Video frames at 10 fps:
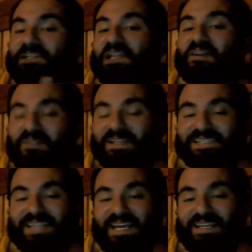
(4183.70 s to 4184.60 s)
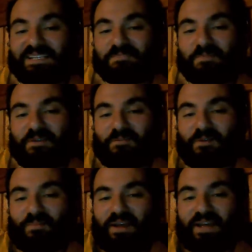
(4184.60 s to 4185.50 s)
literally saying this when you were on
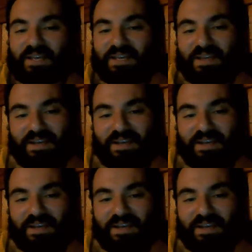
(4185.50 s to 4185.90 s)
break.